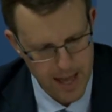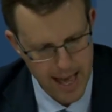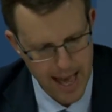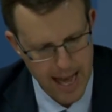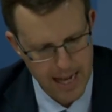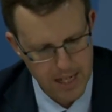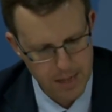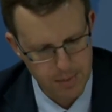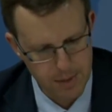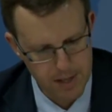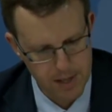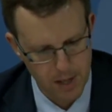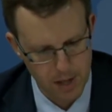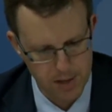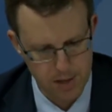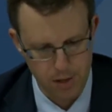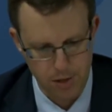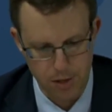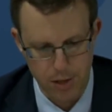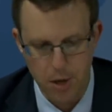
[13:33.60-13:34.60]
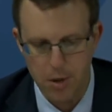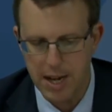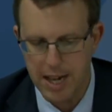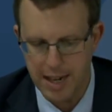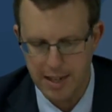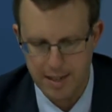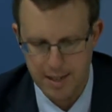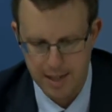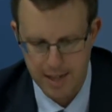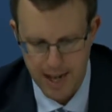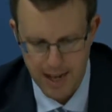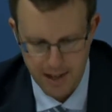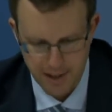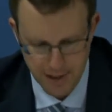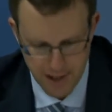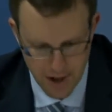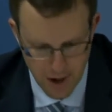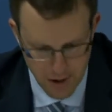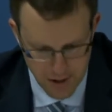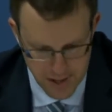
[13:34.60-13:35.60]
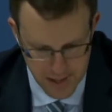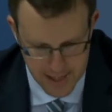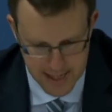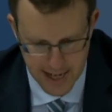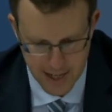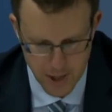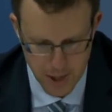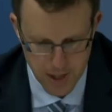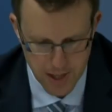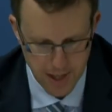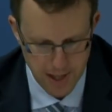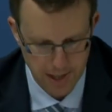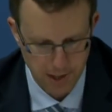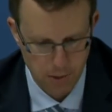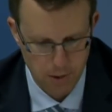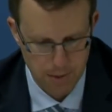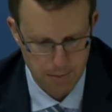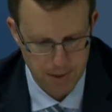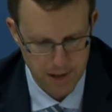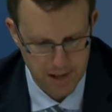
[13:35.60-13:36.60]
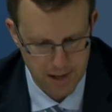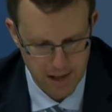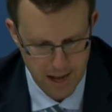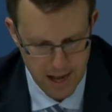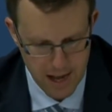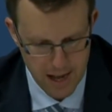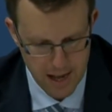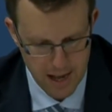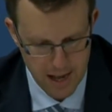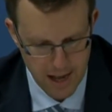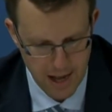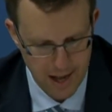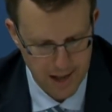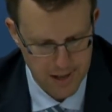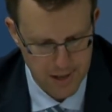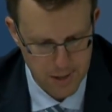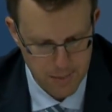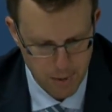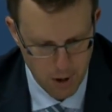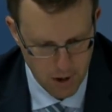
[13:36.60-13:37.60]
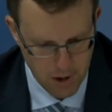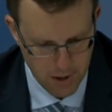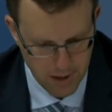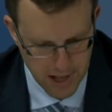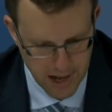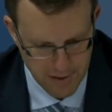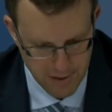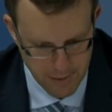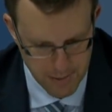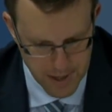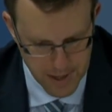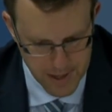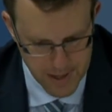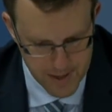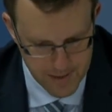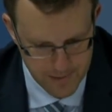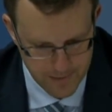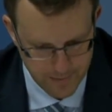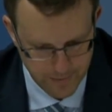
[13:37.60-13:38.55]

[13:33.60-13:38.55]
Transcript: XBIS also donates state of the art detection and equipment uh, to partner governments.